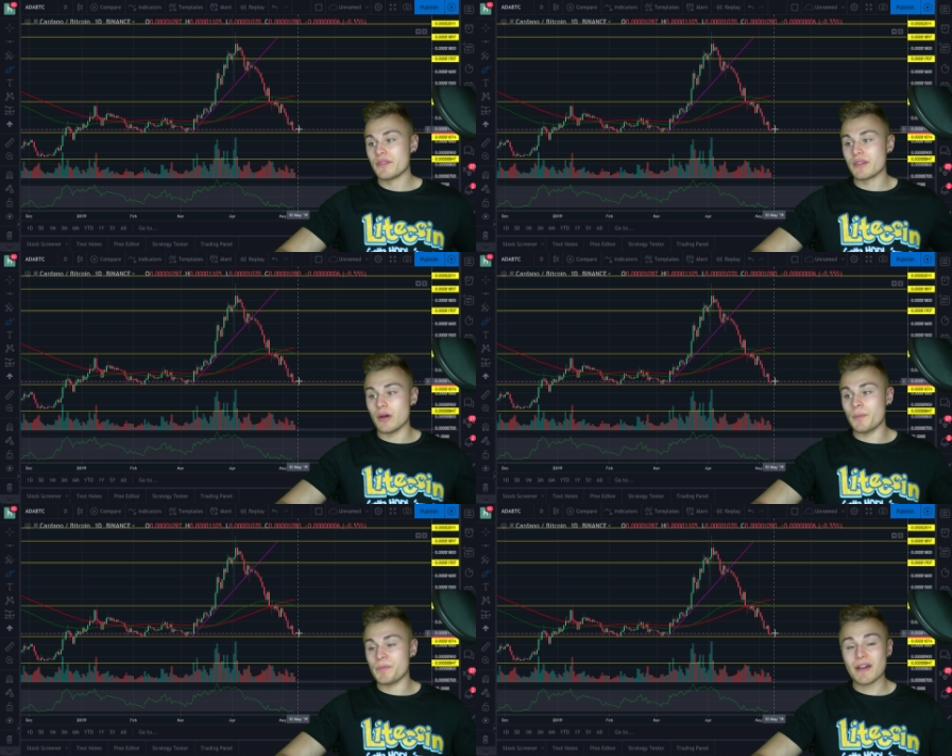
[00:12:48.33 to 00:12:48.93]

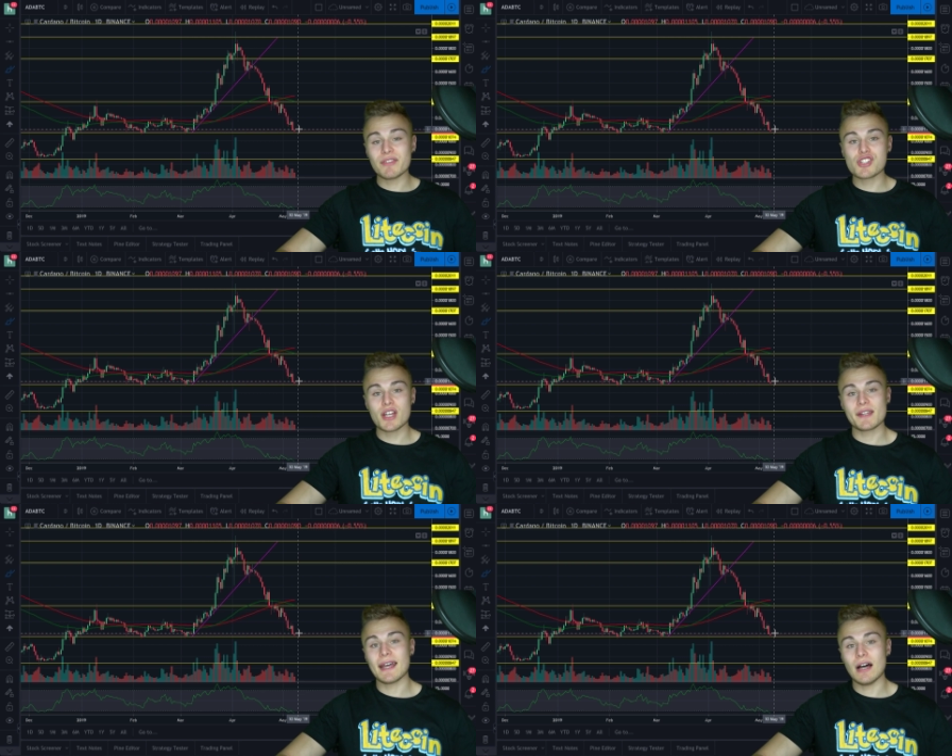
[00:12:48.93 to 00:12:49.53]
So definitely
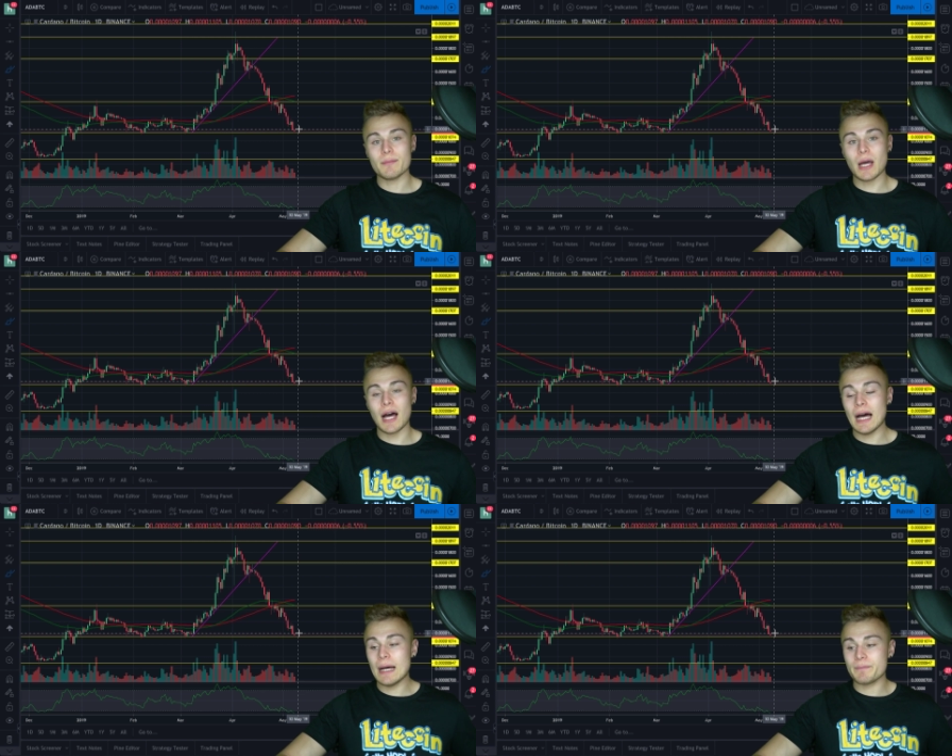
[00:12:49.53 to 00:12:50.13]
check it out.
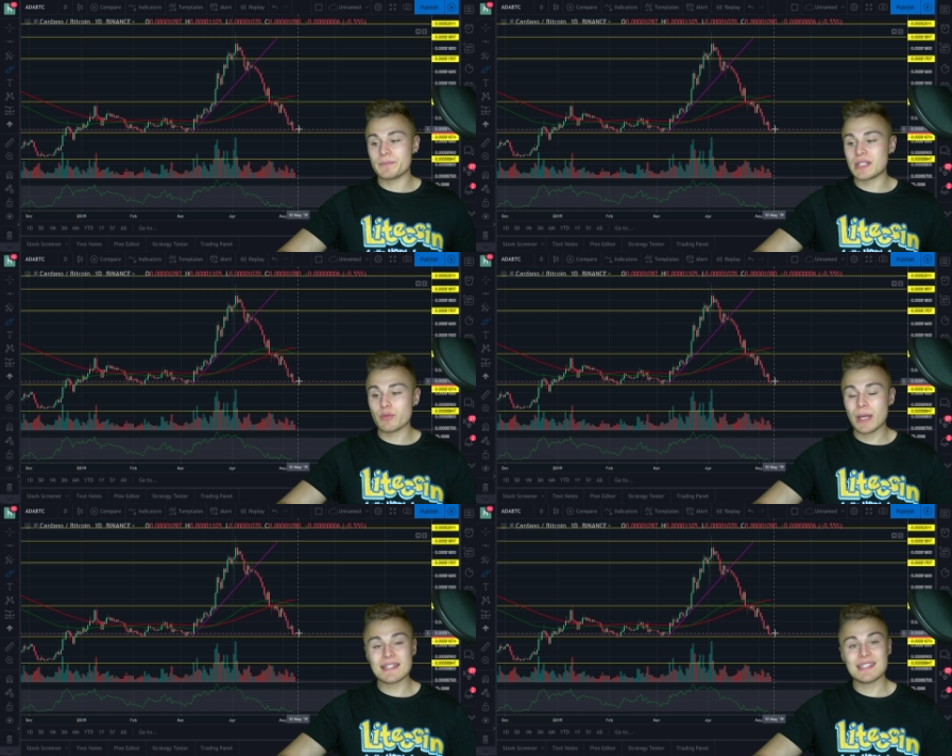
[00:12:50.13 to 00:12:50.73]
Um,
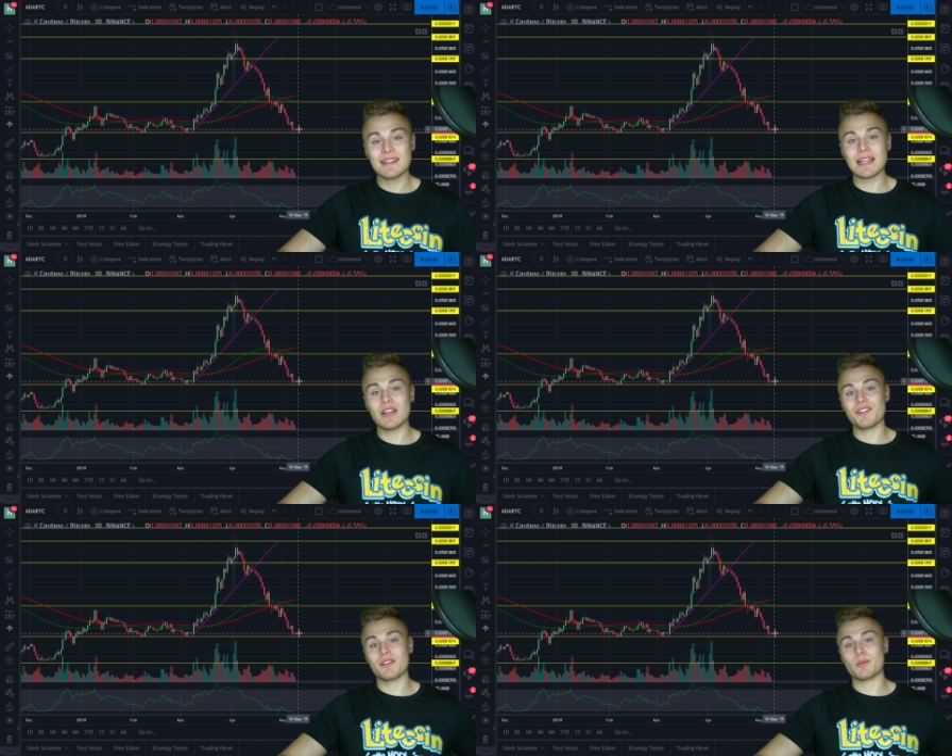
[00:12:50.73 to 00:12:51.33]
giveaway at
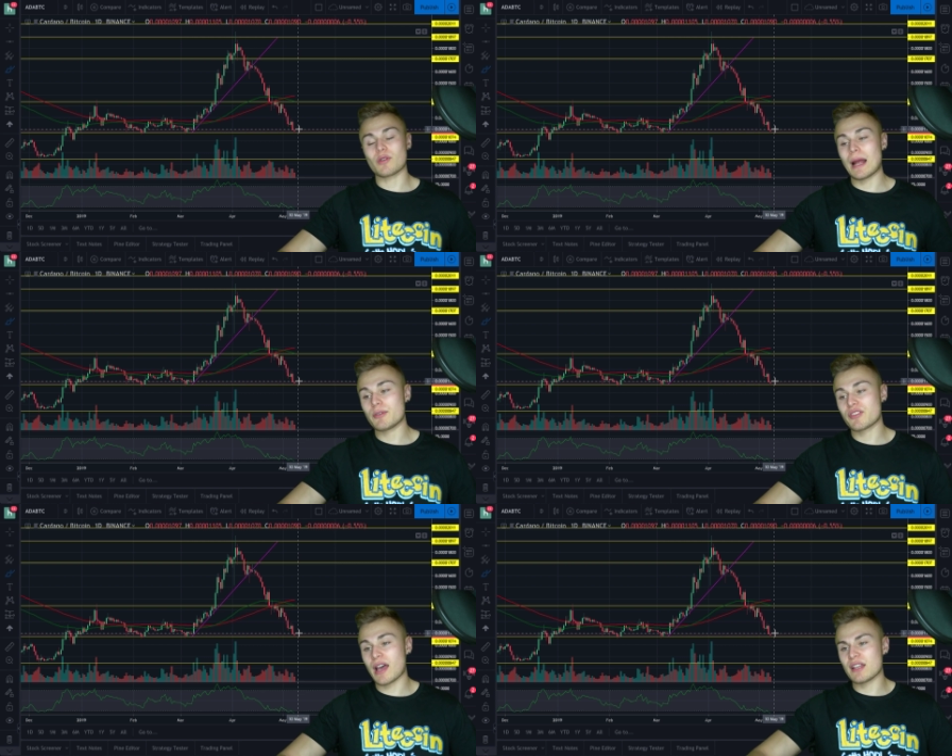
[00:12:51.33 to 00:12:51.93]
10,000
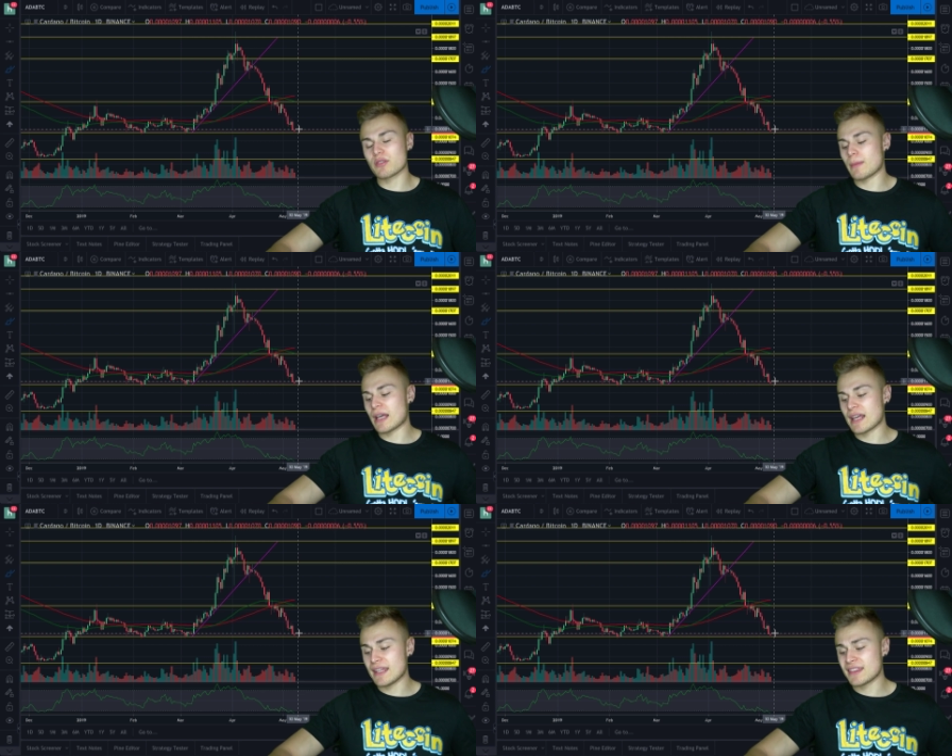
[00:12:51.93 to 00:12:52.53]
subscribers, guys. We're
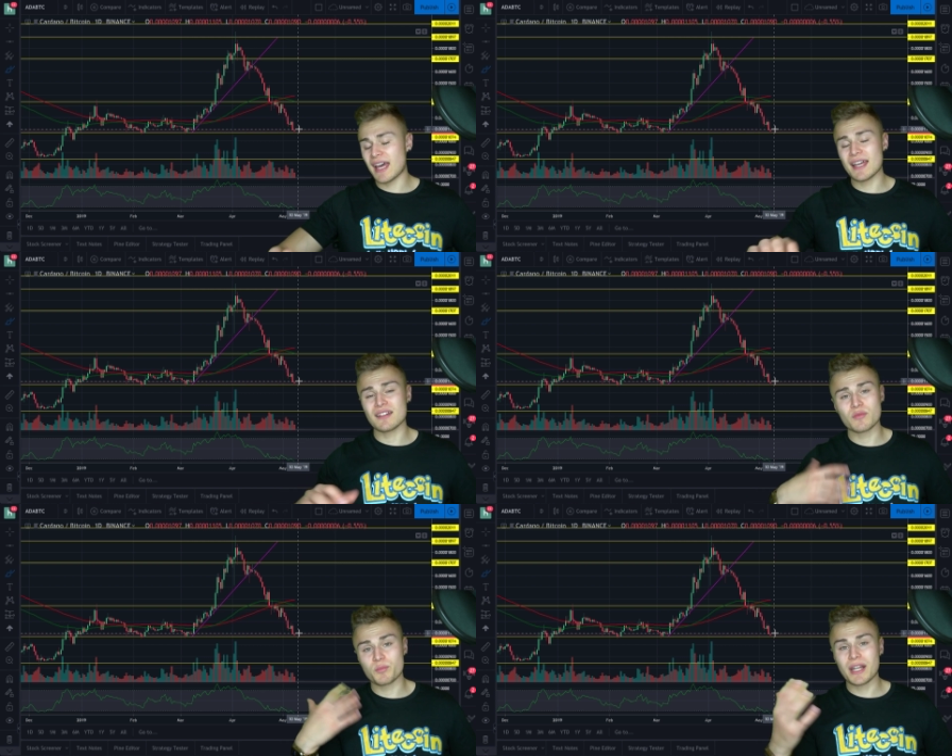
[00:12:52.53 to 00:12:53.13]
about to hit
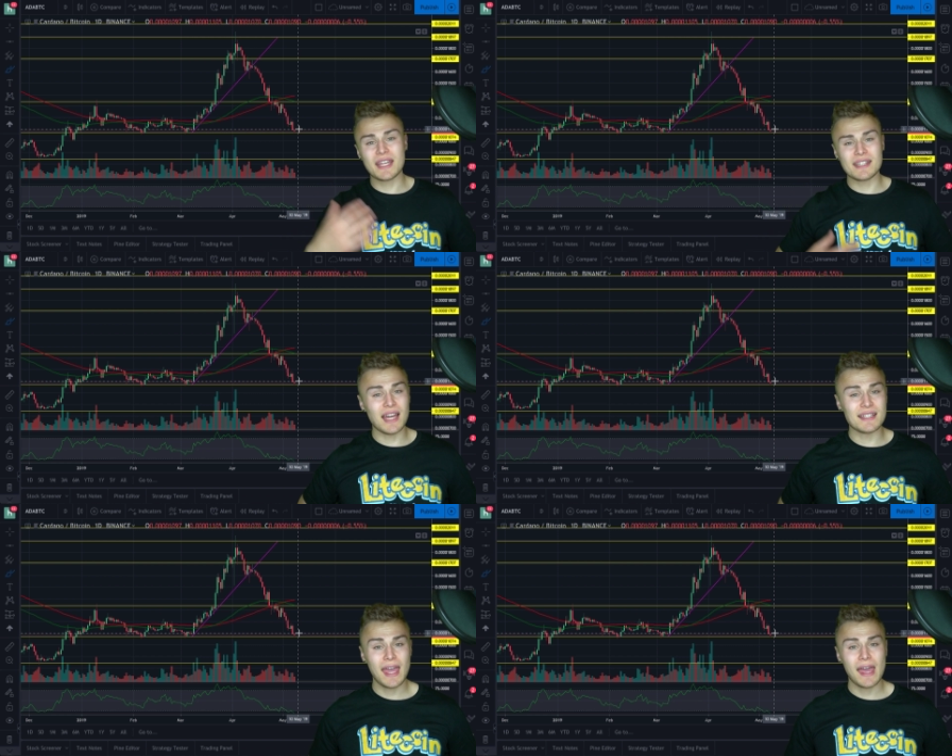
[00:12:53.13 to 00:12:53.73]
that, about to hit
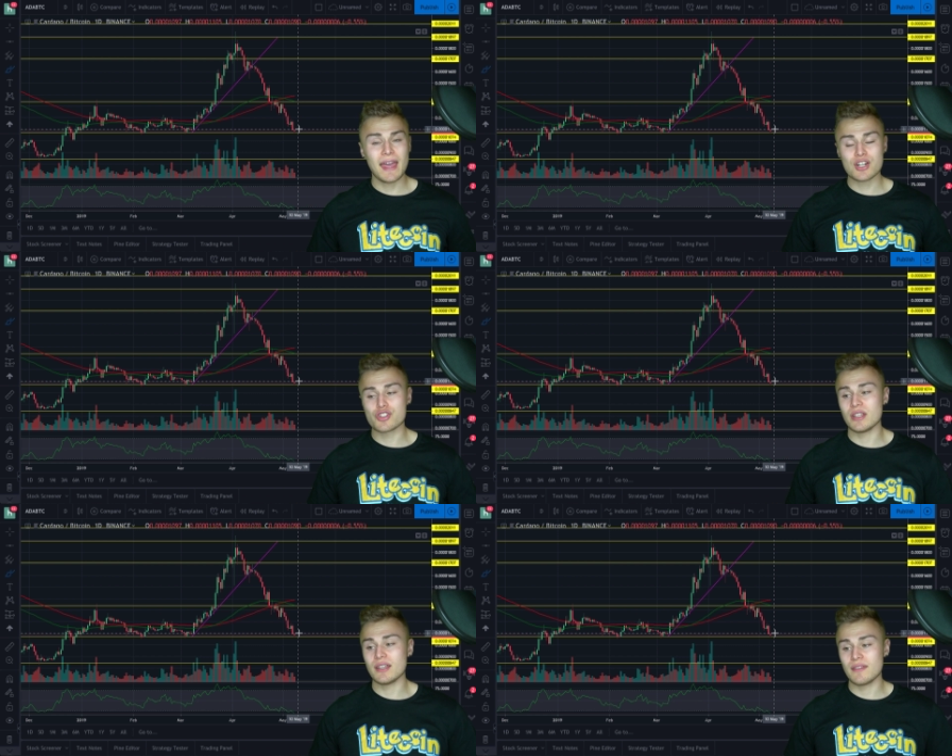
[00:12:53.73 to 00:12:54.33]
9K
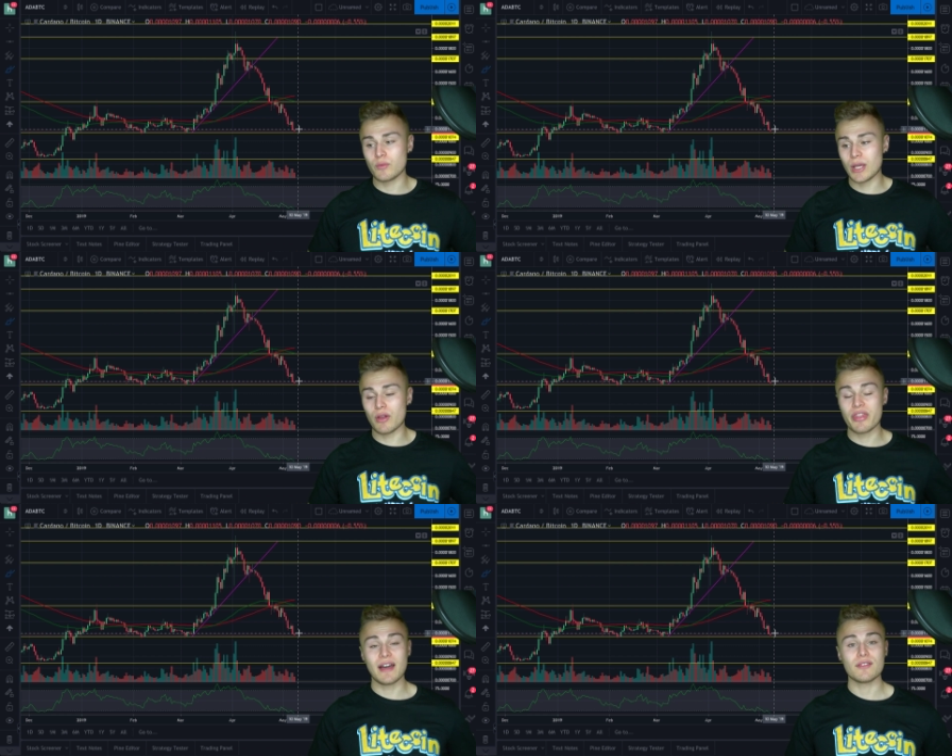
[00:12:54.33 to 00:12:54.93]
actually, and then we
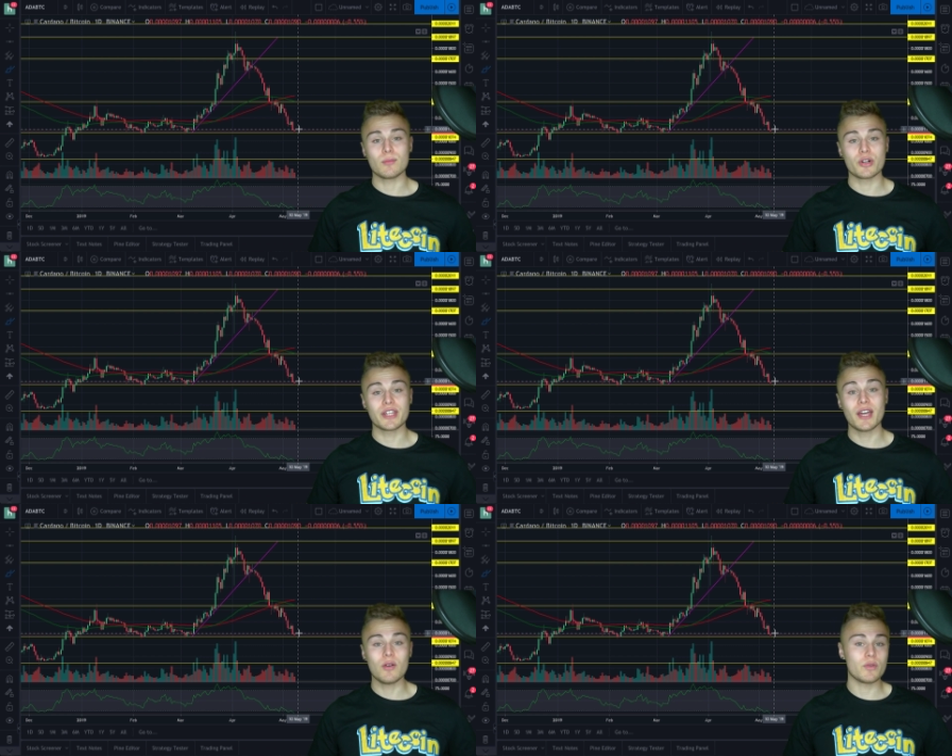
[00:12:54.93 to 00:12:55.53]
got a 1,000 more
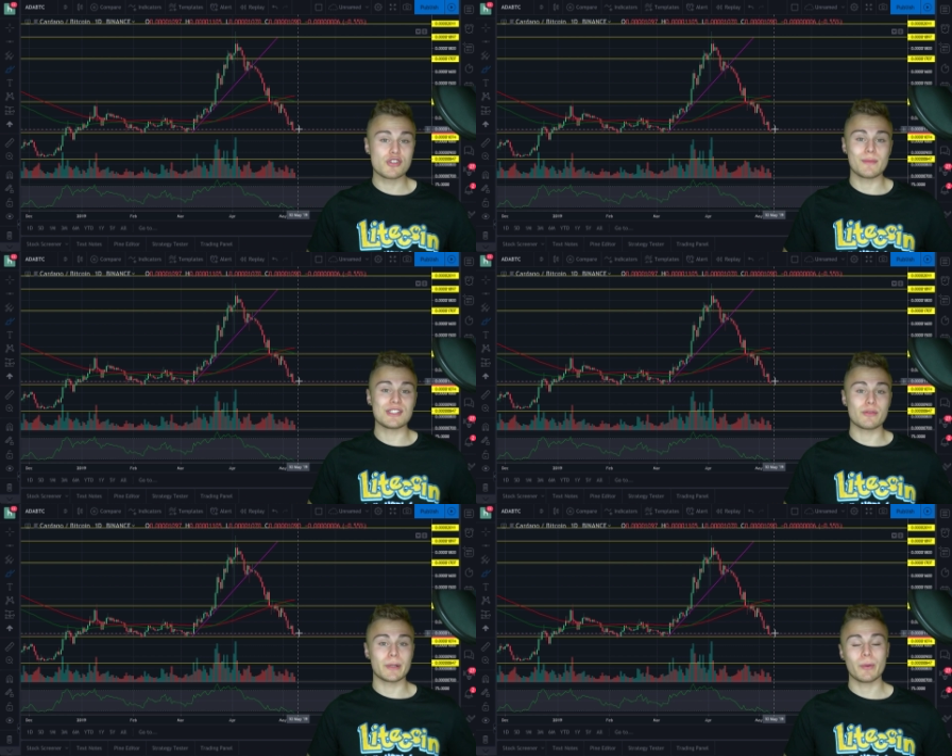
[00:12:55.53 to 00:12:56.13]
to go, which will
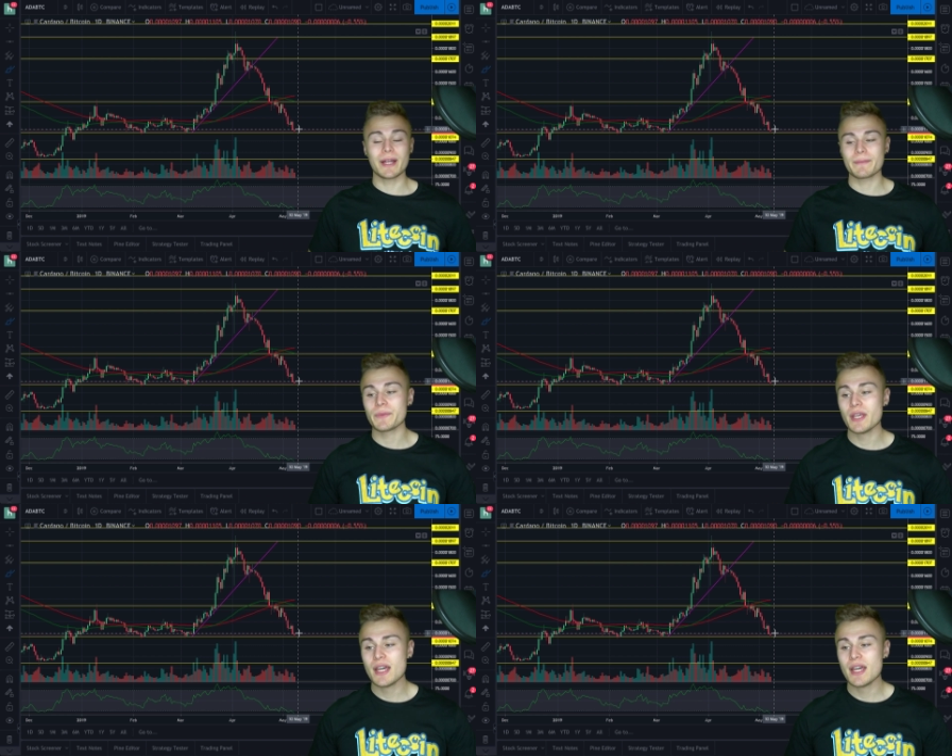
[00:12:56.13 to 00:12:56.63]
be super quick.